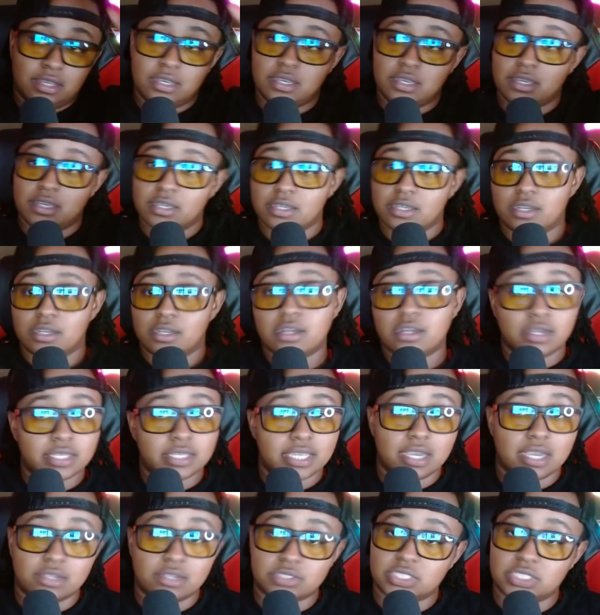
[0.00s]
Girl,
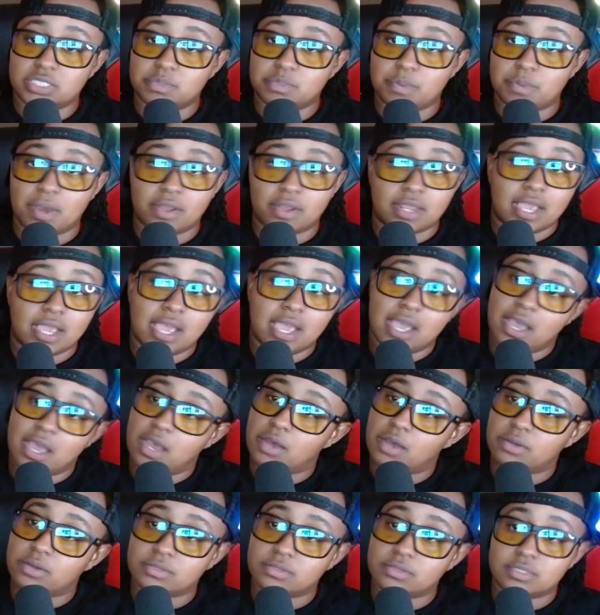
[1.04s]
y'all just bought a
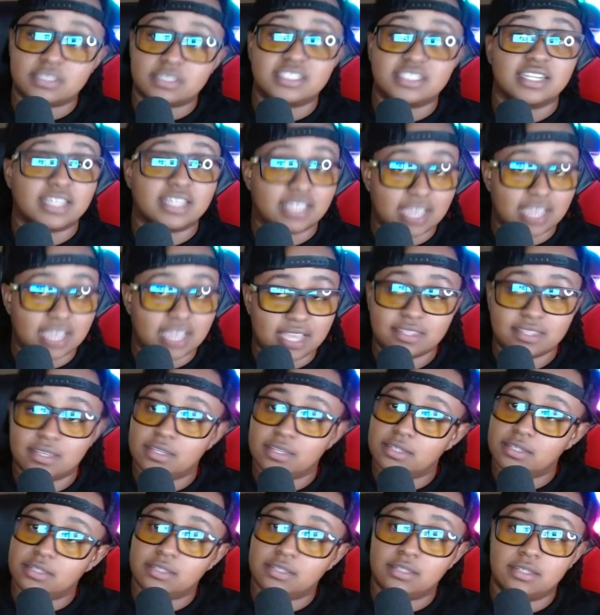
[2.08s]
house
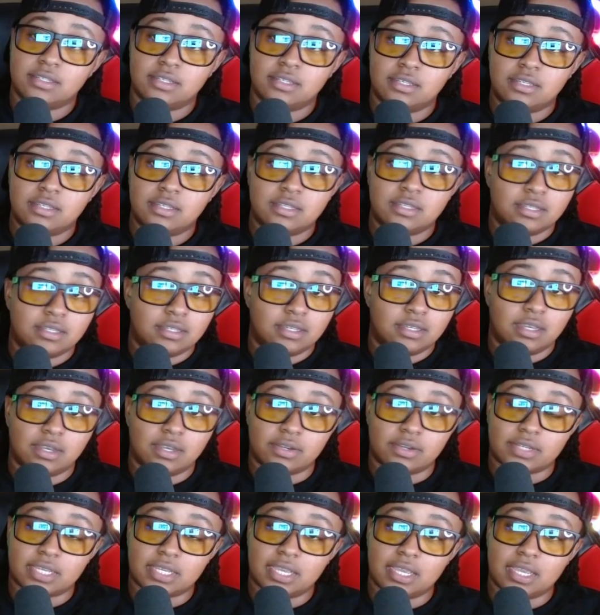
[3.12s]
together,
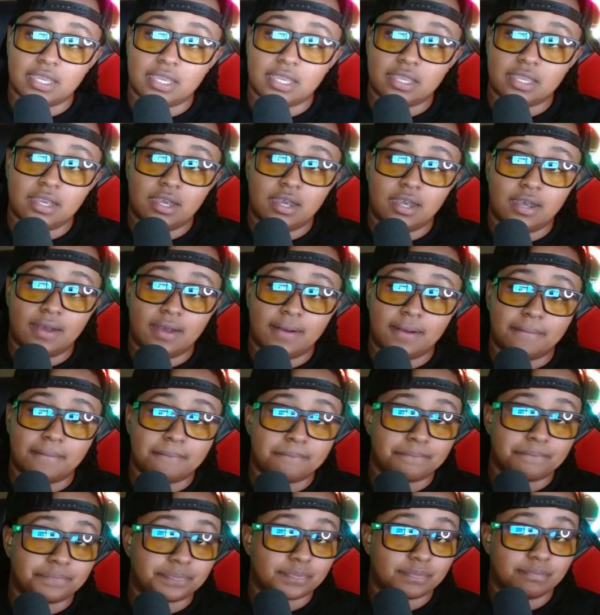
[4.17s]
okay?
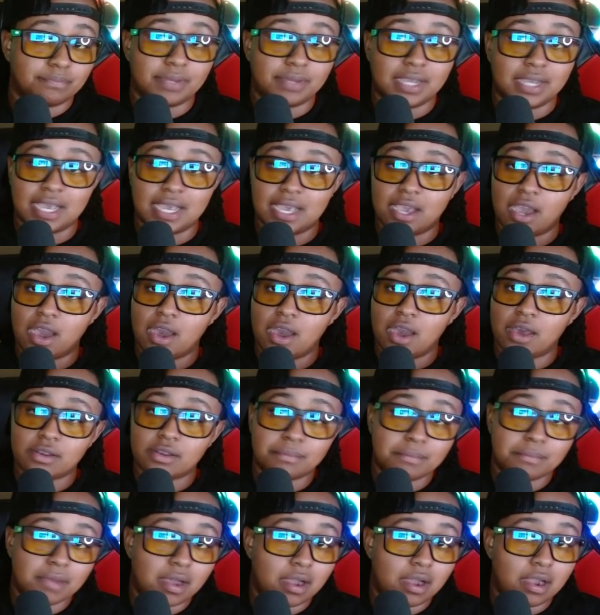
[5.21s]
Buying
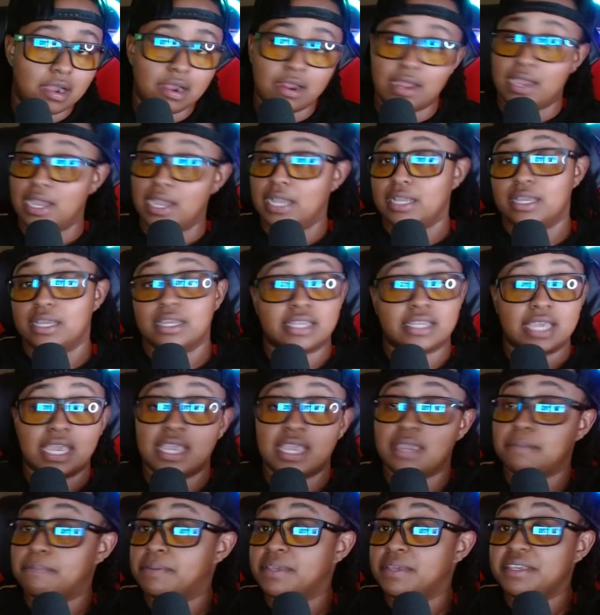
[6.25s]
Audemars,
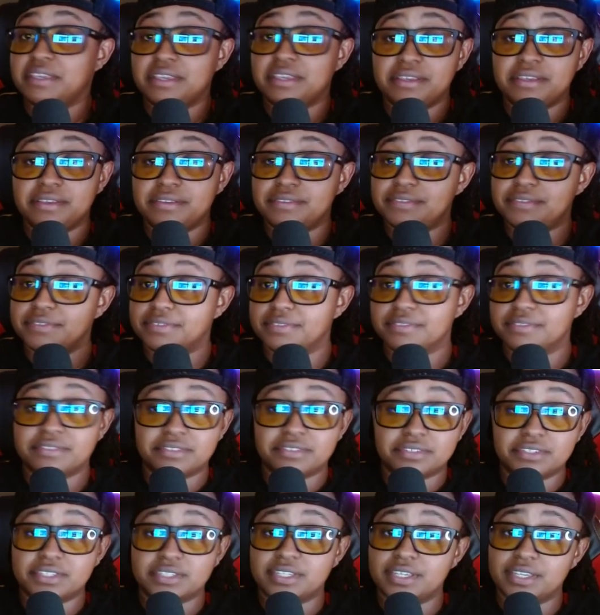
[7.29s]
APs and
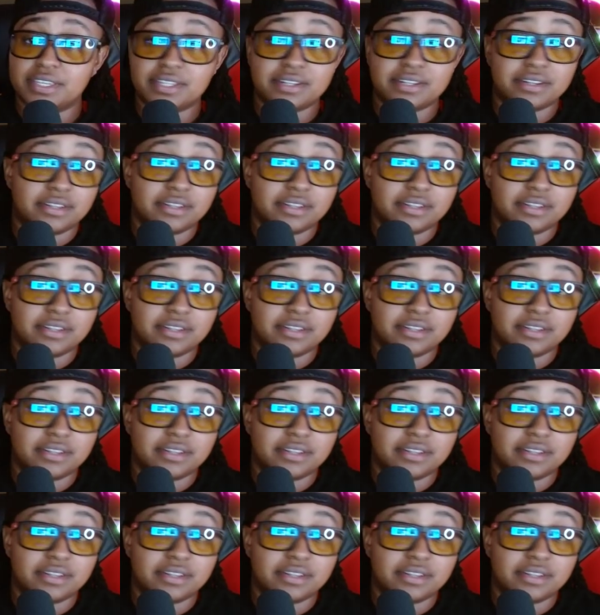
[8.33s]
shit,